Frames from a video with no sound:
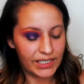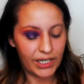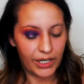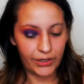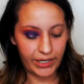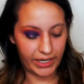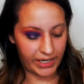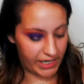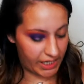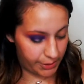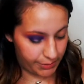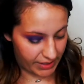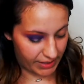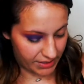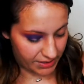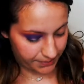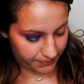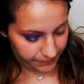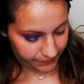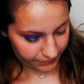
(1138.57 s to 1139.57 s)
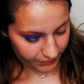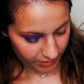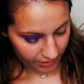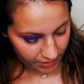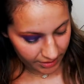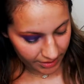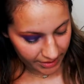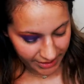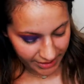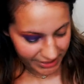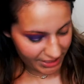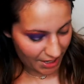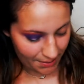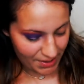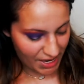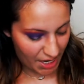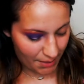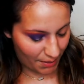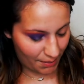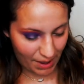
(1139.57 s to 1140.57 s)
Okay, anyways. Oh, I already got
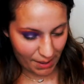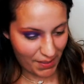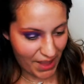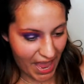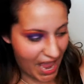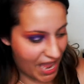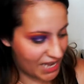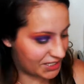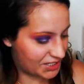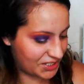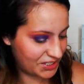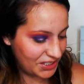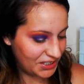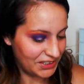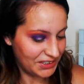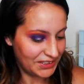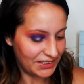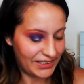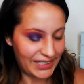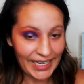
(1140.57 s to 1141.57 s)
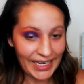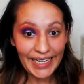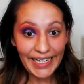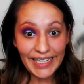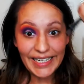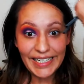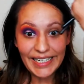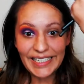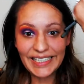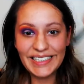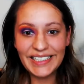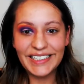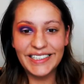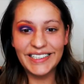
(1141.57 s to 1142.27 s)
makeup on my pants. Ah!